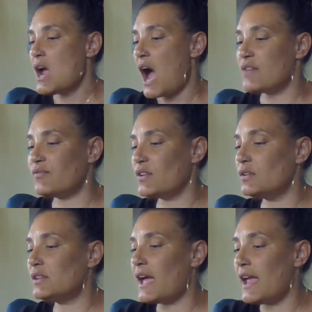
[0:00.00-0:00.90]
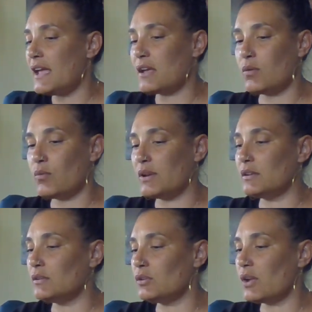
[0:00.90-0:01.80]
I feel like
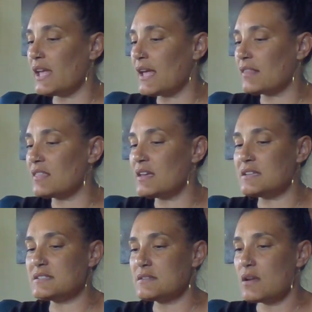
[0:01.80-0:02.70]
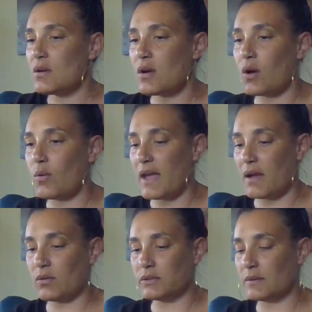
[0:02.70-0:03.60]
when looking at this. Oh wait,
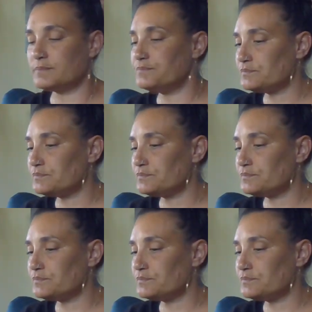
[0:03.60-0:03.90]
hold on.